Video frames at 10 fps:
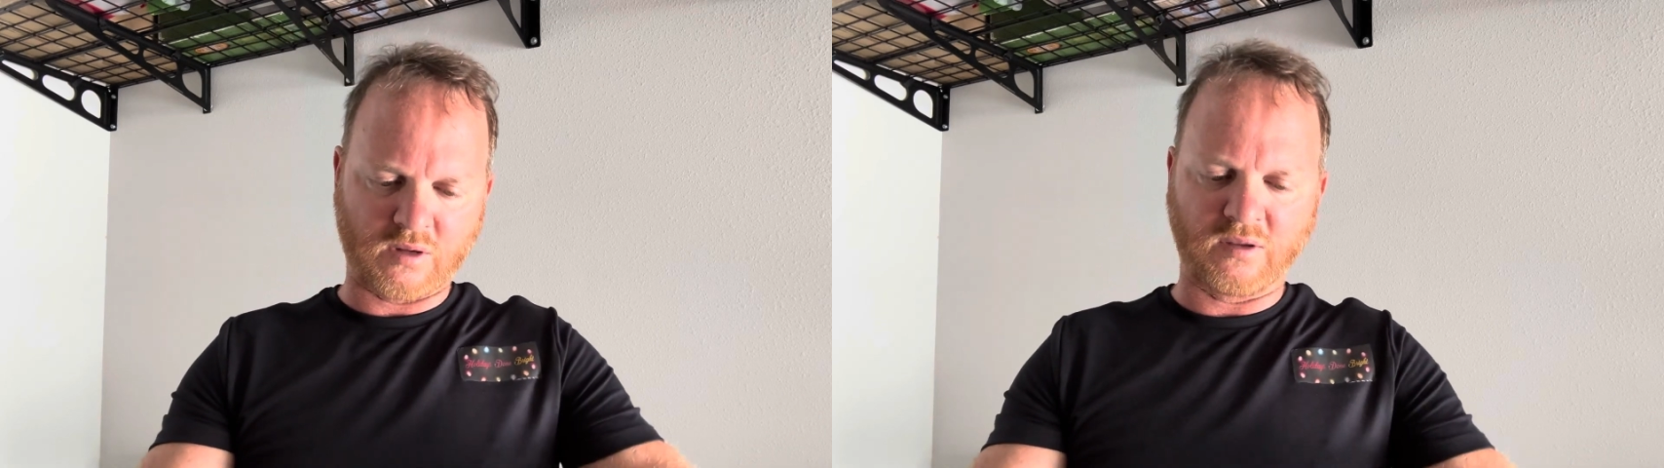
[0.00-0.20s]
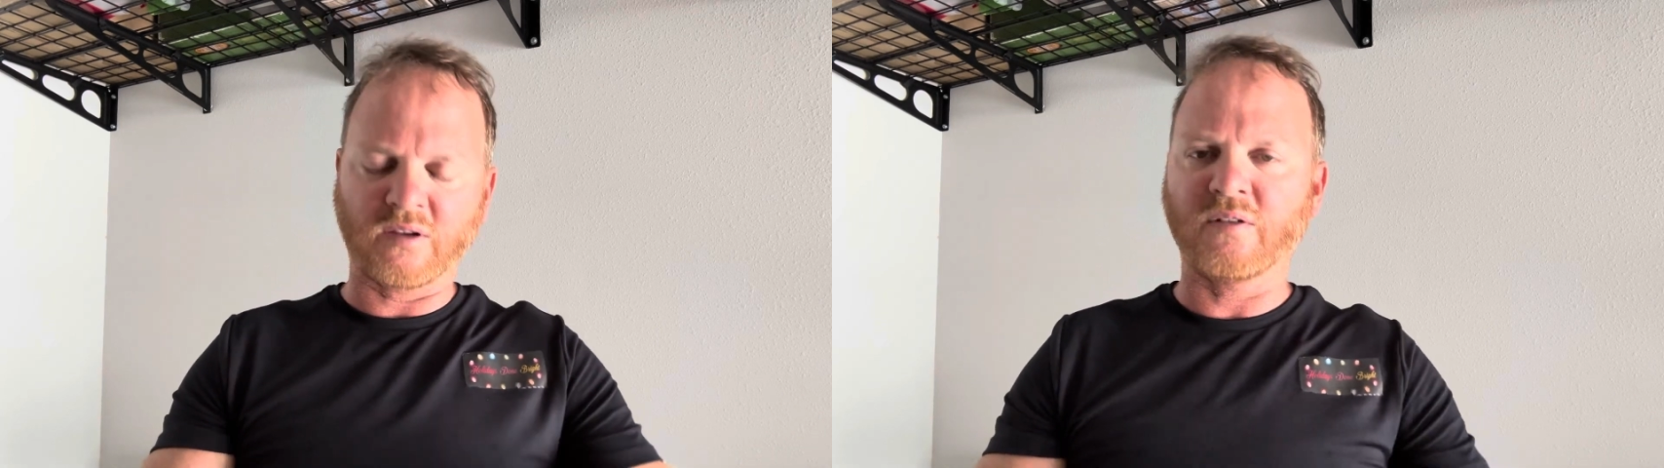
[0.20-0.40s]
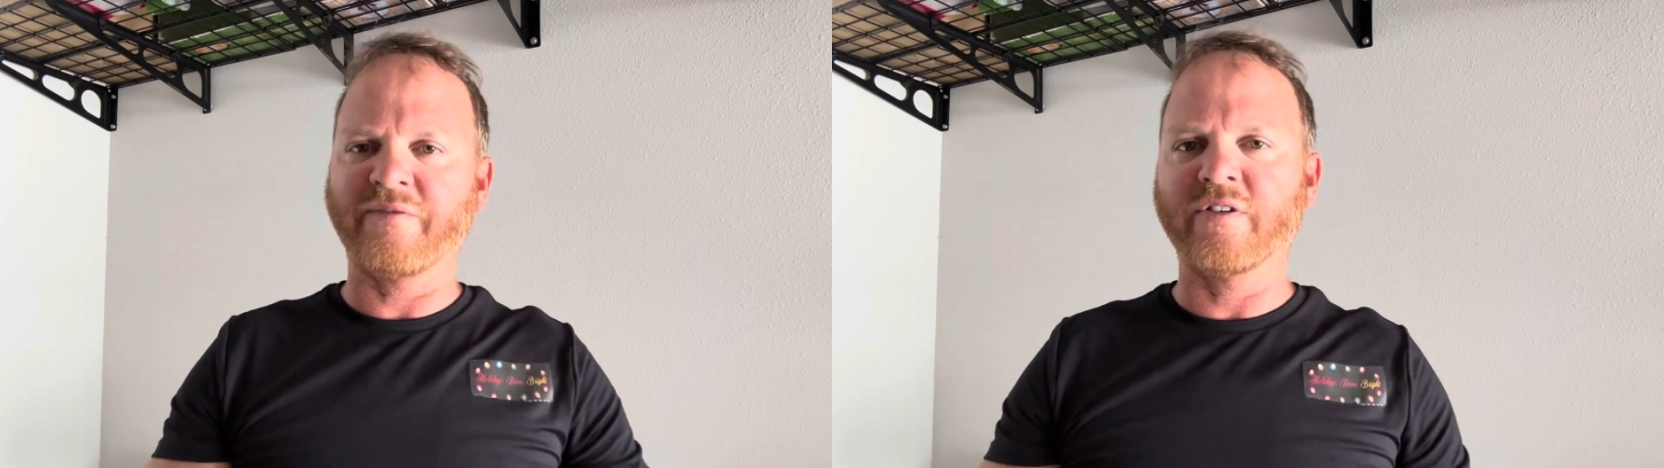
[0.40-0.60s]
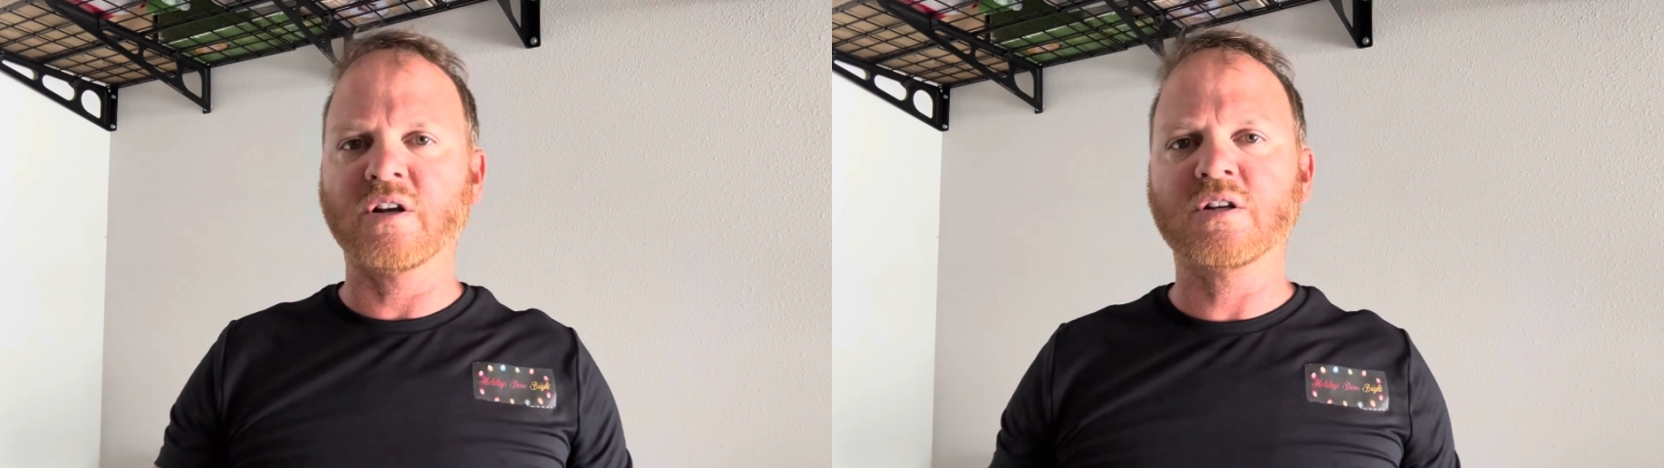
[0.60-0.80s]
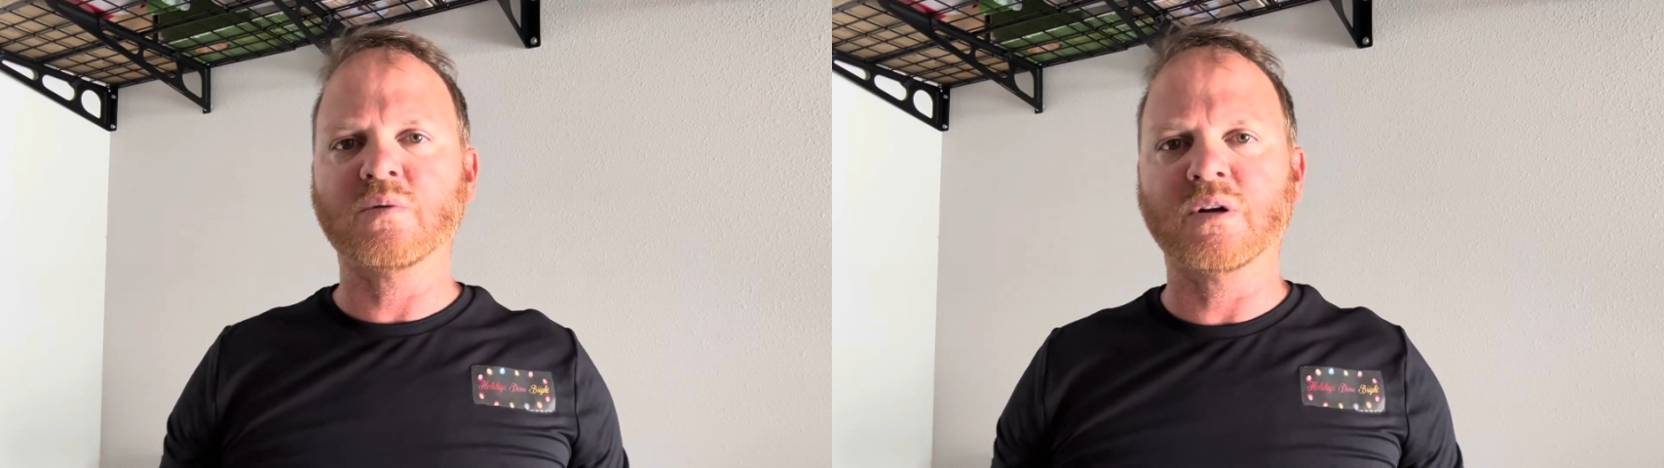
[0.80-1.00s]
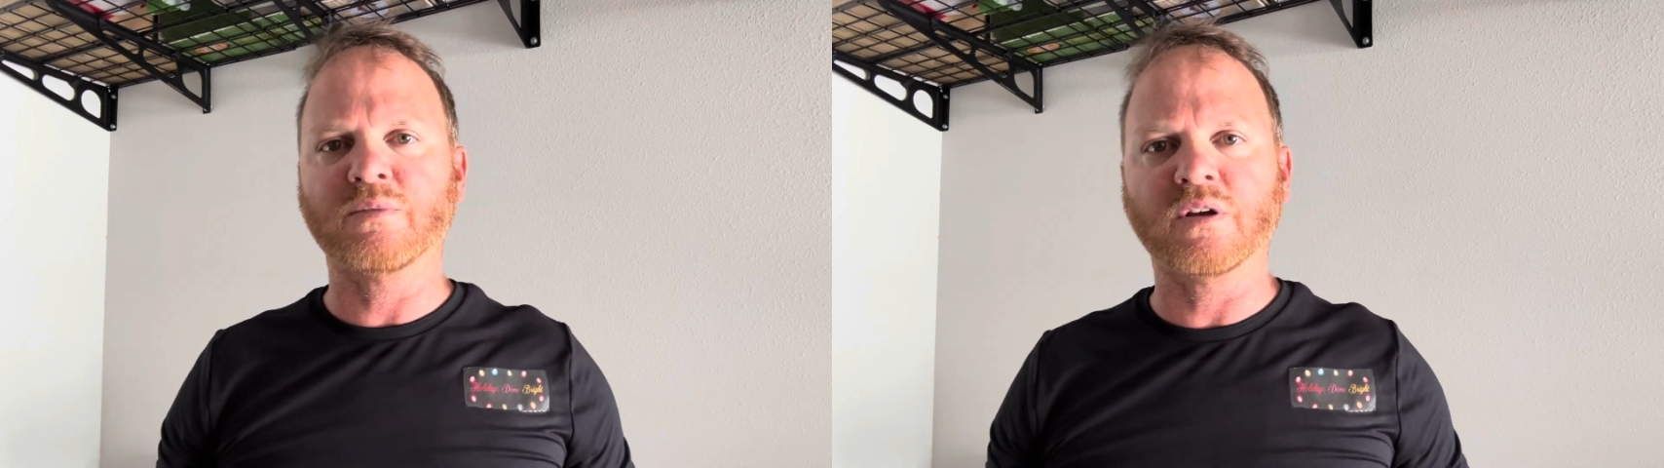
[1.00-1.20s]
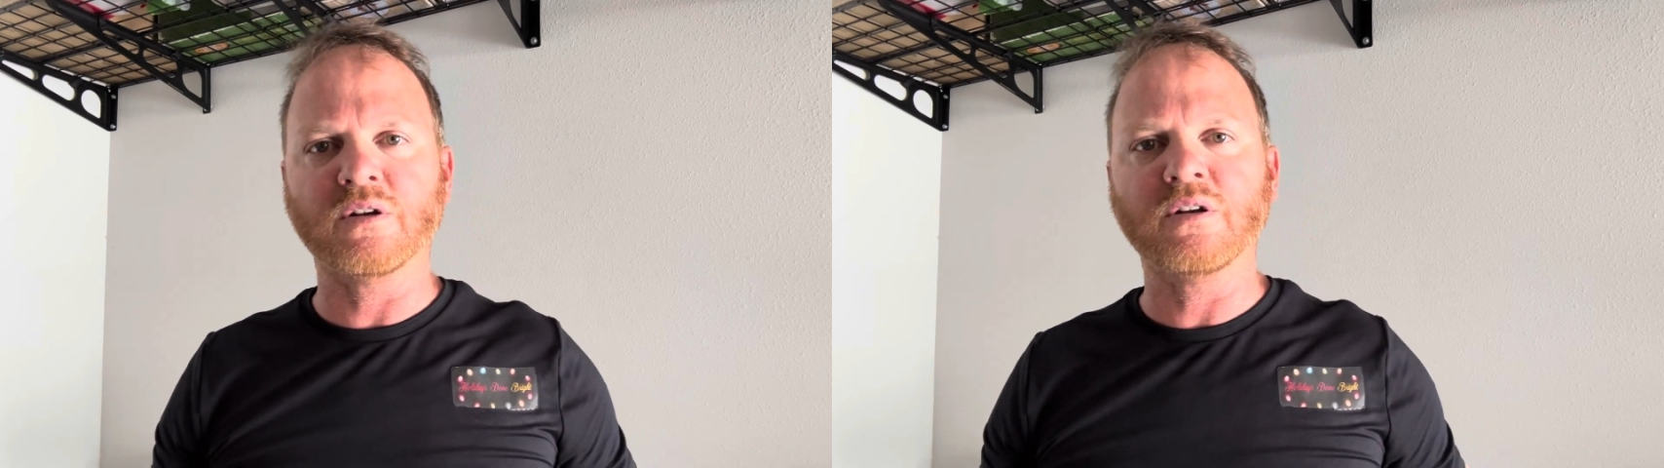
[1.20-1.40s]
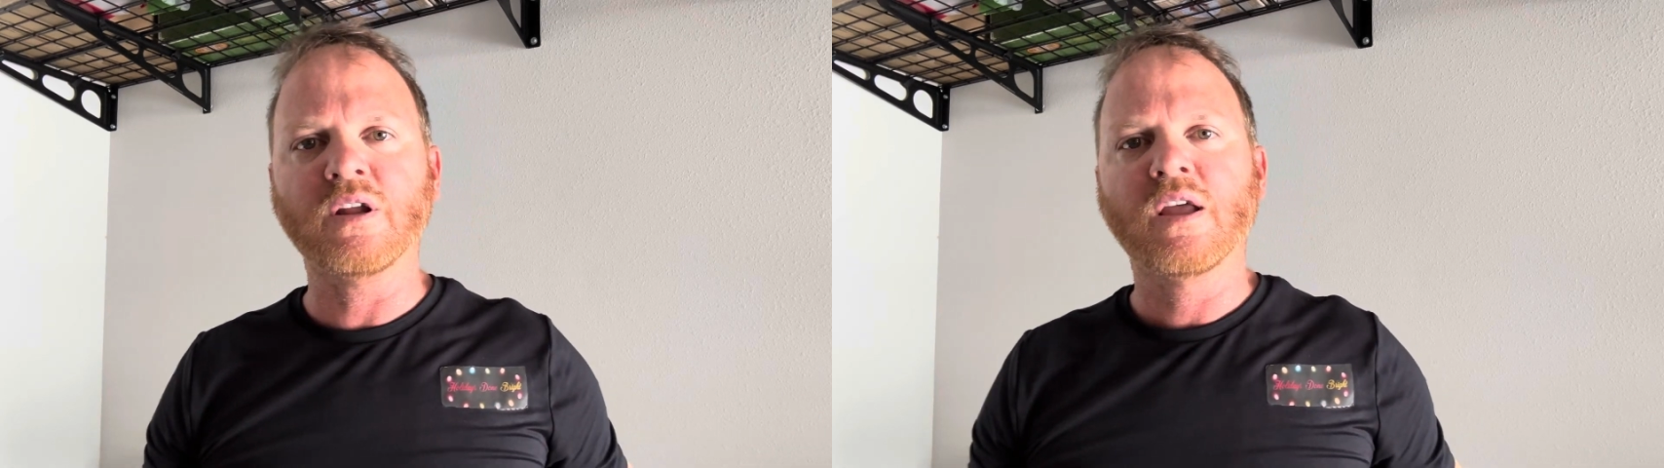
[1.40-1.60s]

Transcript: take some footage when I'm done